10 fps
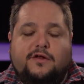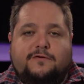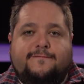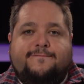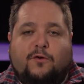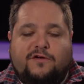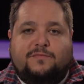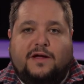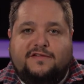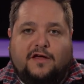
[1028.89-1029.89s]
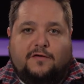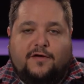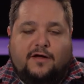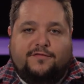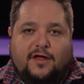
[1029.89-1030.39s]
to force myself
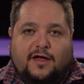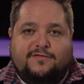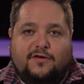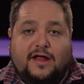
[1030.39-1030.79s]
off an iPhone.